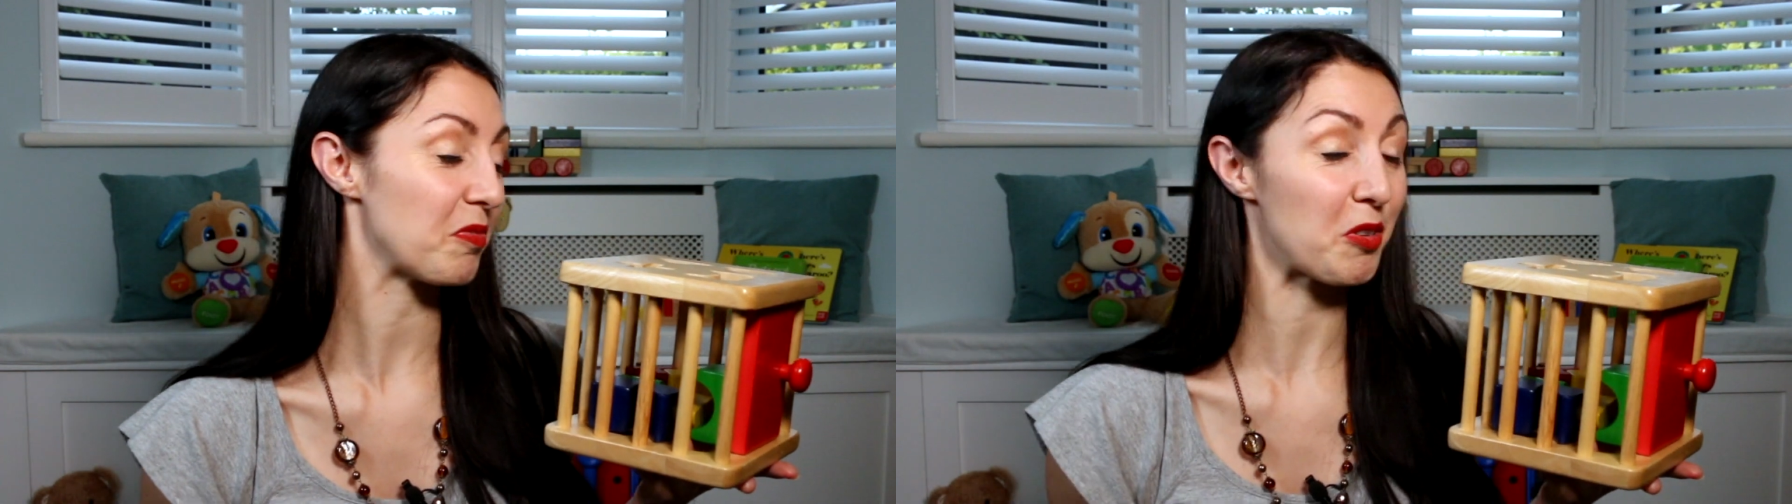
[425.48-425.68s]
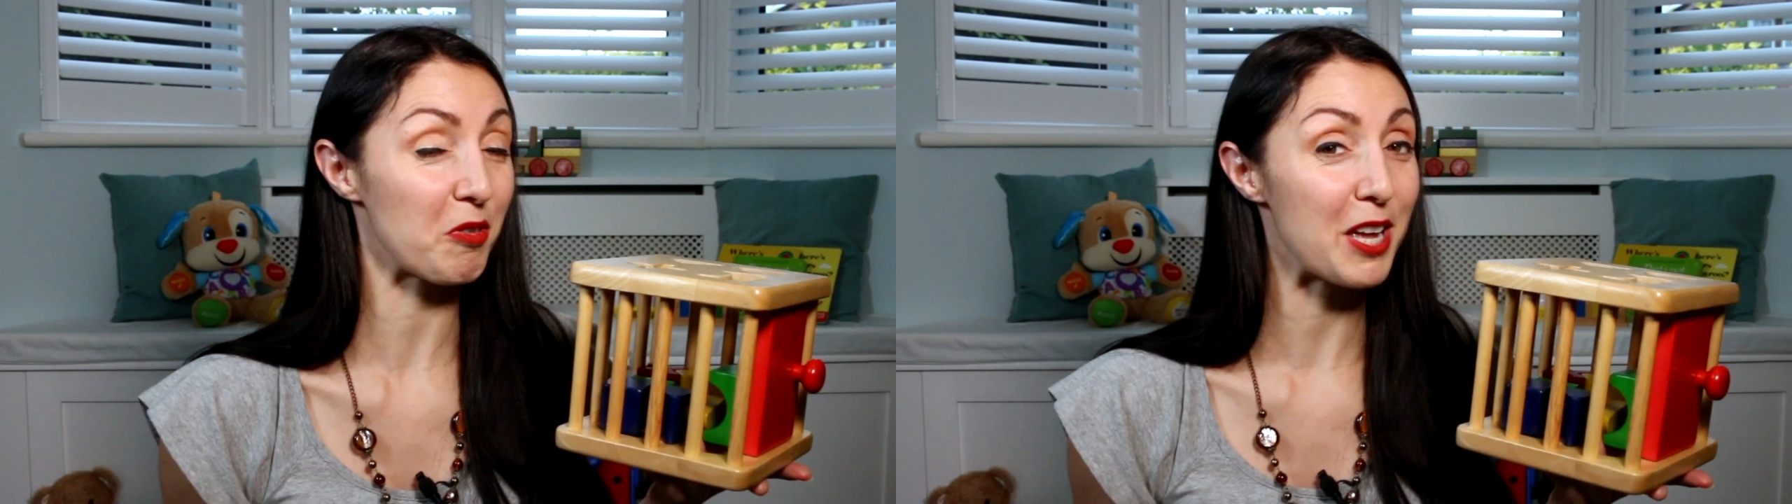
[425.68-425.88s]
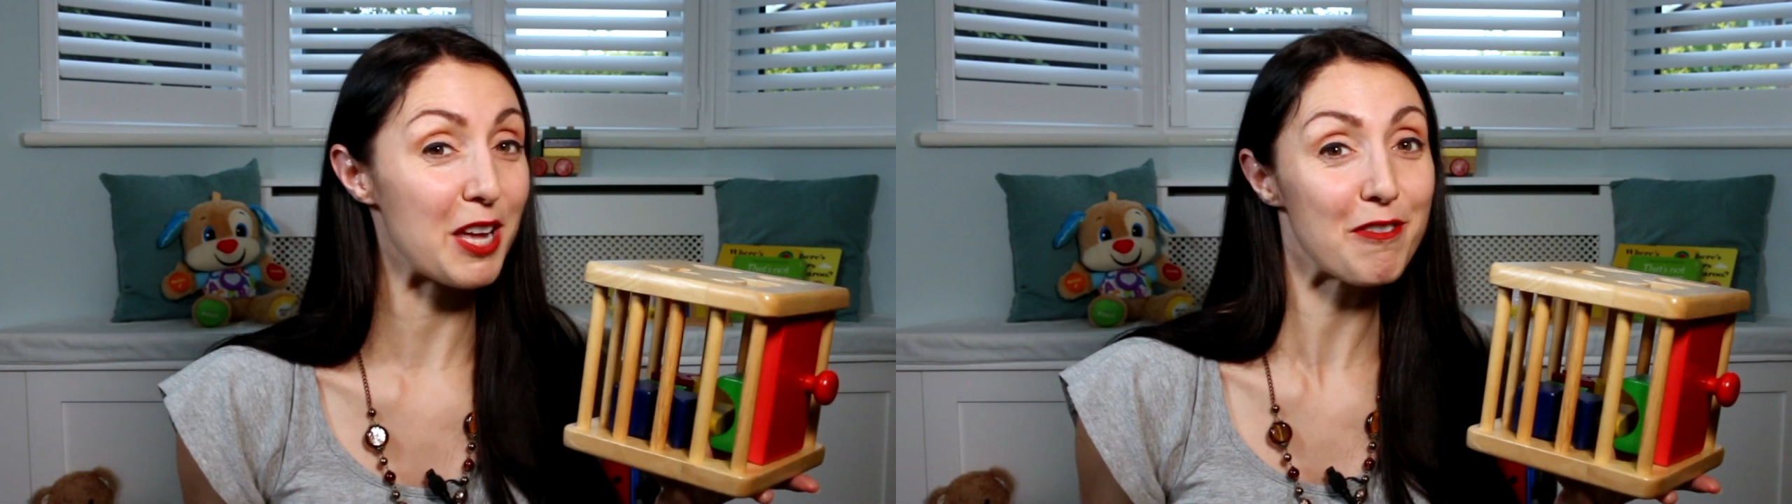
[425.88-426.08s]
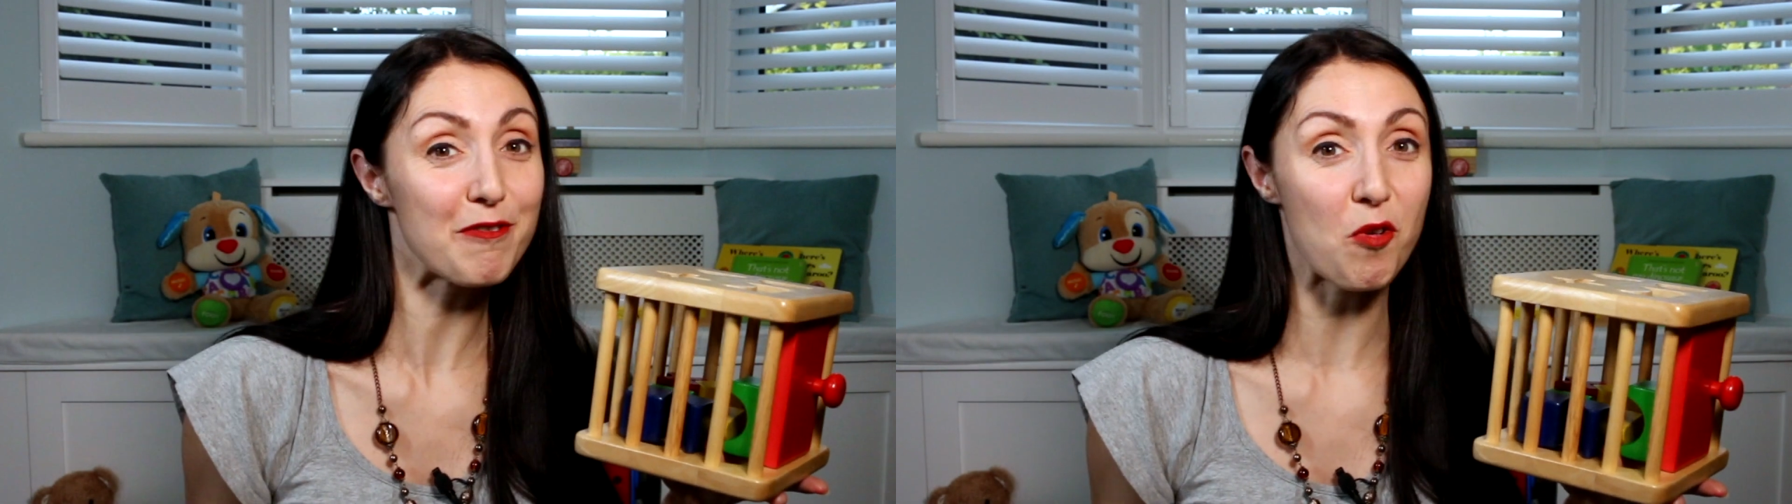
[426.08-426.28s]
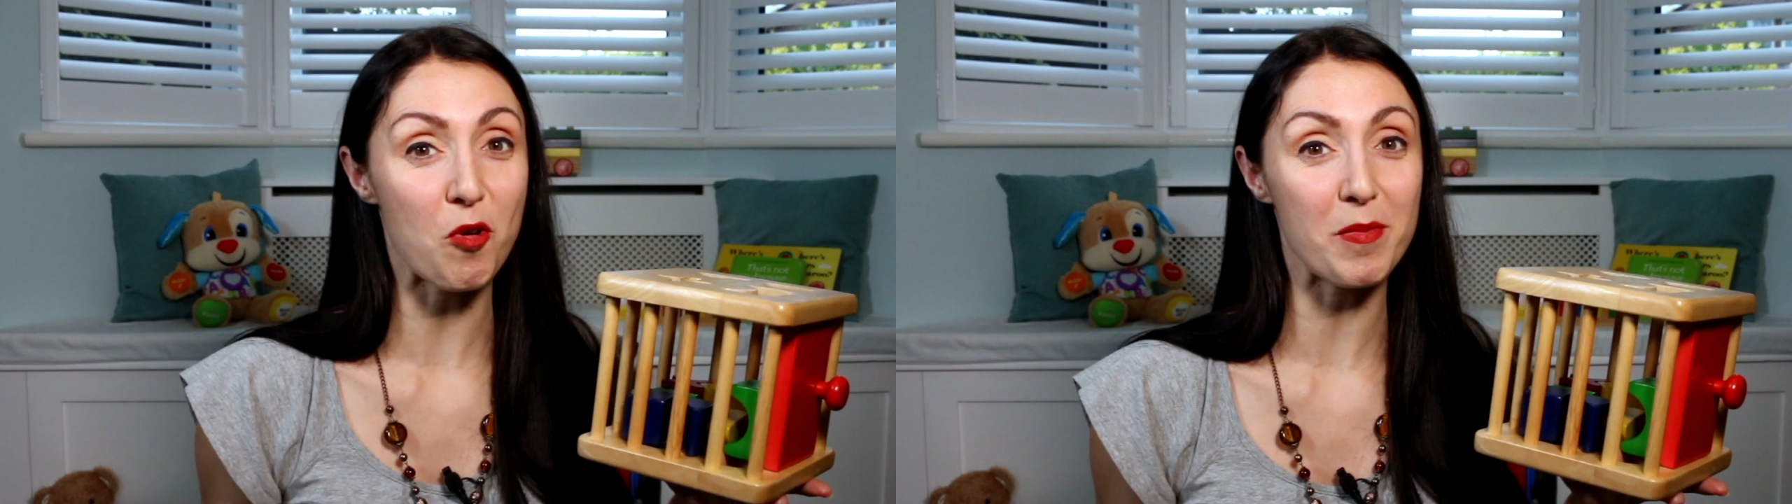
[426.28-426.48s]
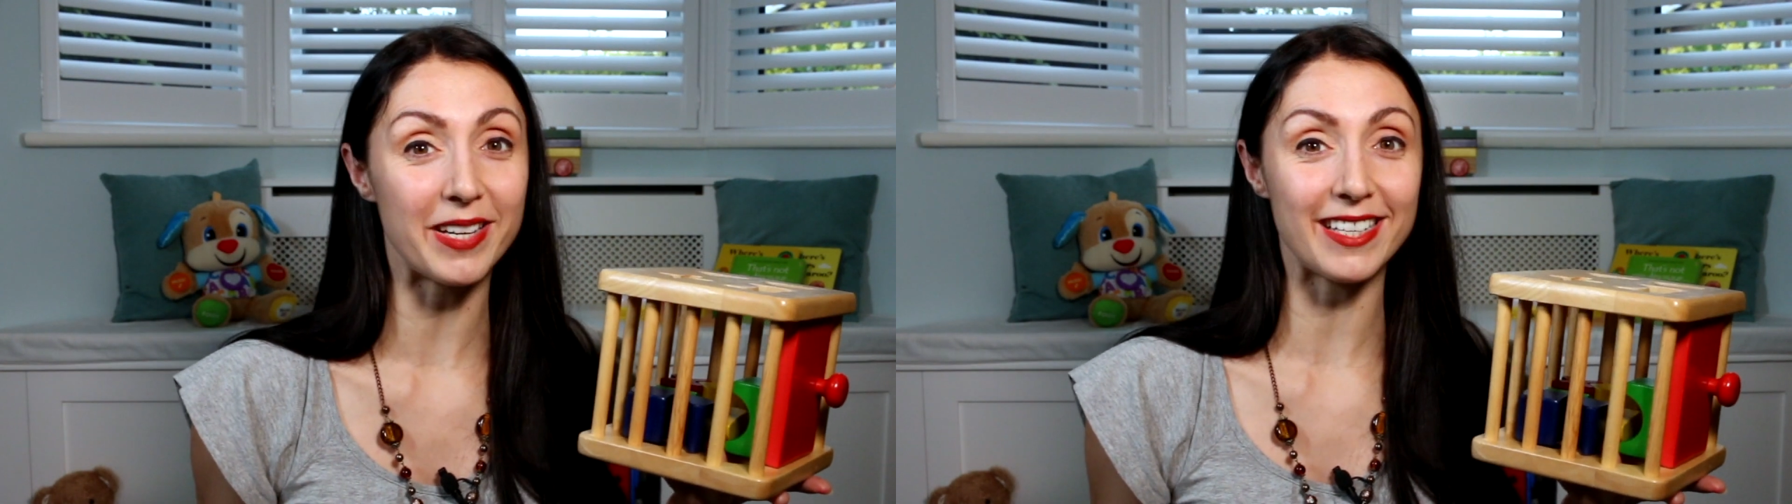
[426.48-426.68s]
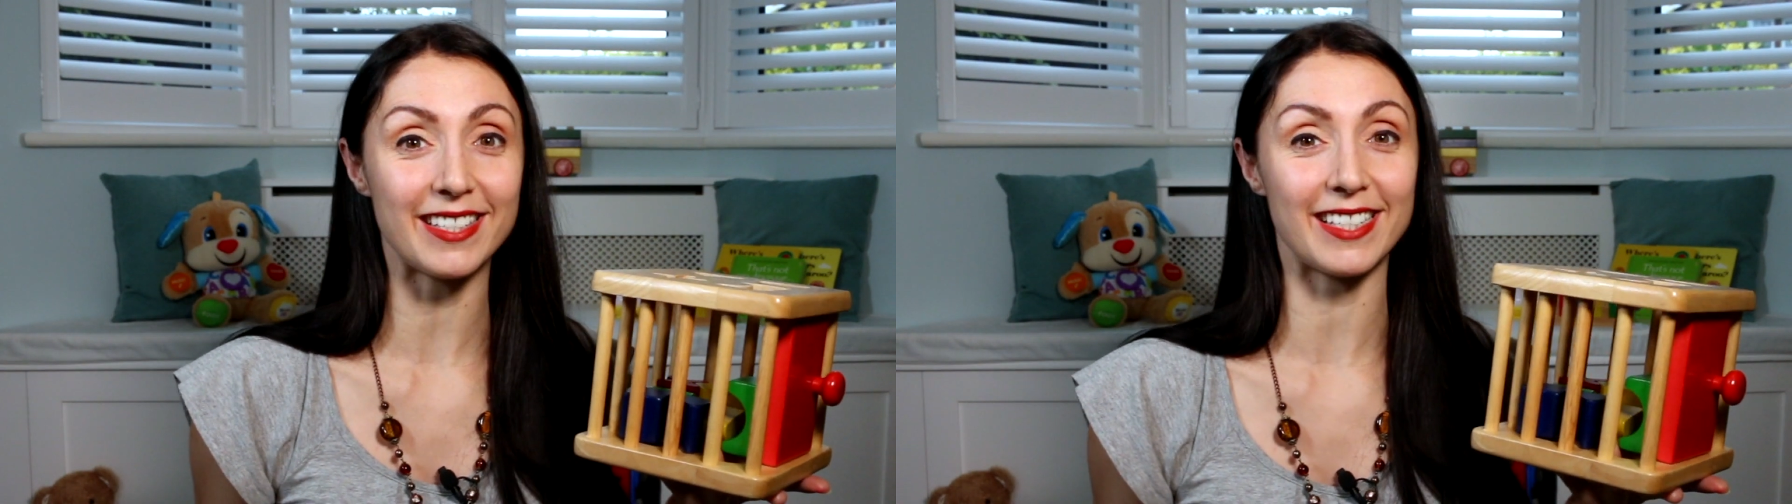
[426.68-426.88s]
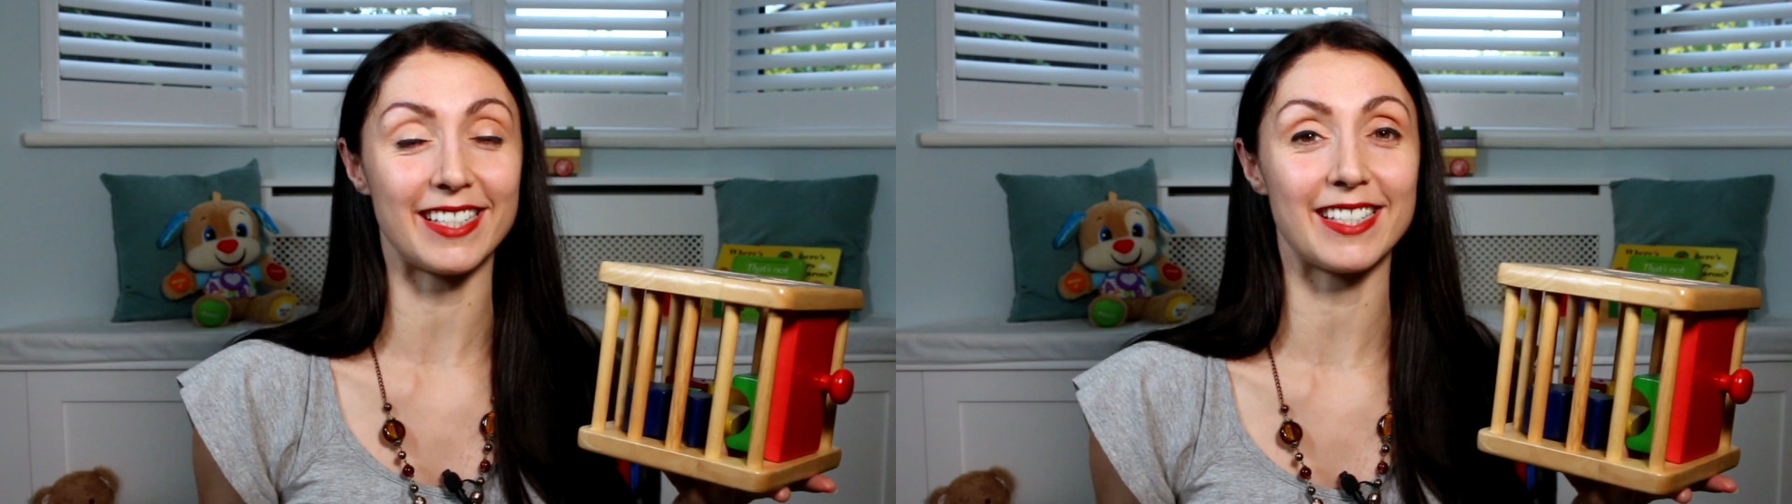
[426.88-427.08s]
three, four
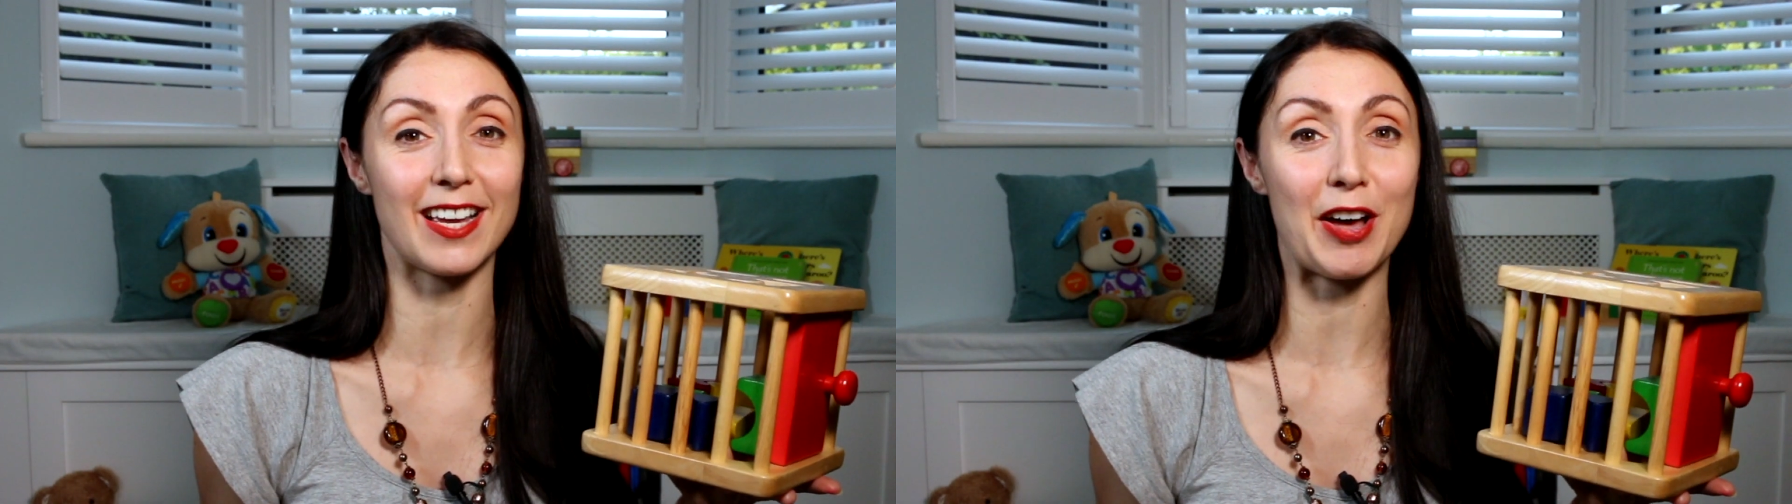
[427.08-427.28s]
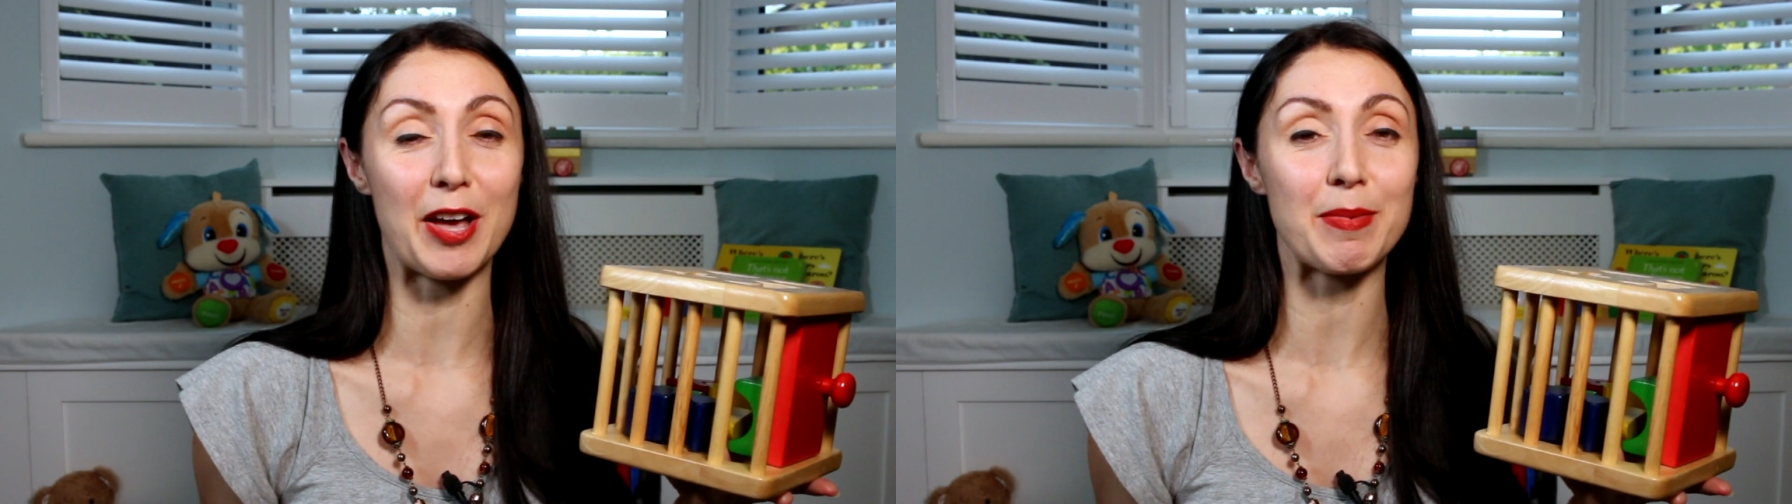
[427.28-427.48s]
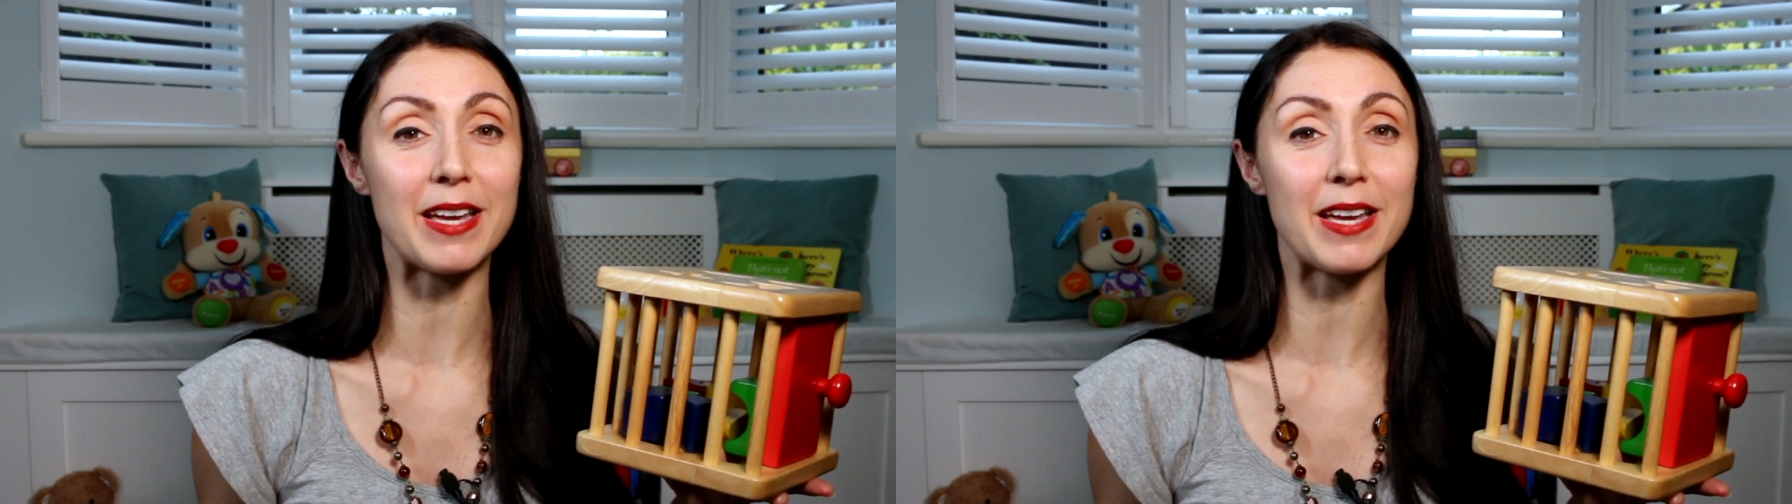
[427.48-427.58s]
minutes at a time.